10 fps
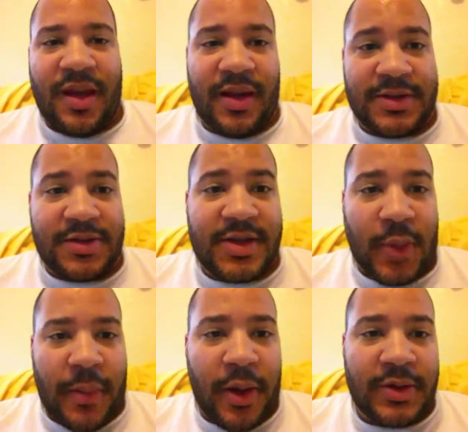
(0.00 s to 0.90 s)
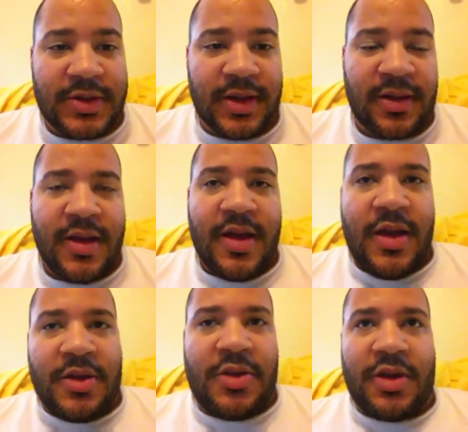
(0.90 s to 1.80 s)
It also does web hosting.
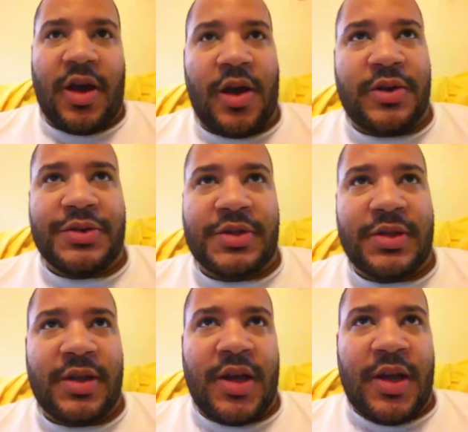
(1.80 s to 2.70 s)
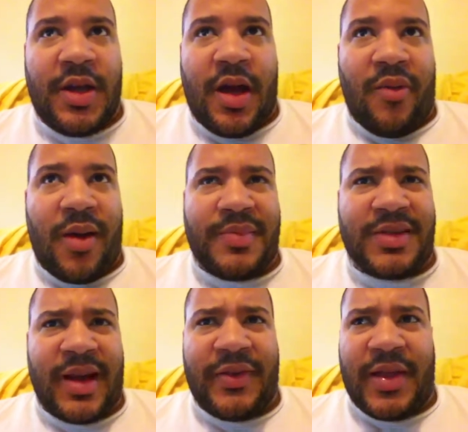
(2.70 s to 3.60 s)
You can host a
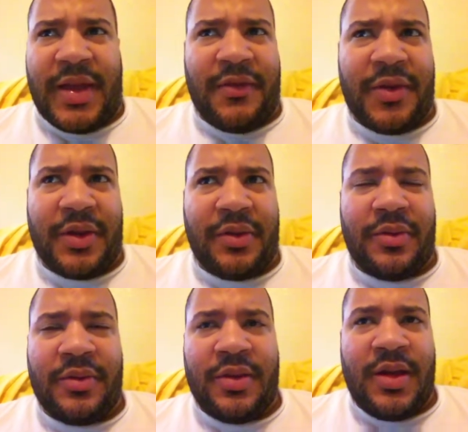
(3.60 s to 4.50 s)
website that you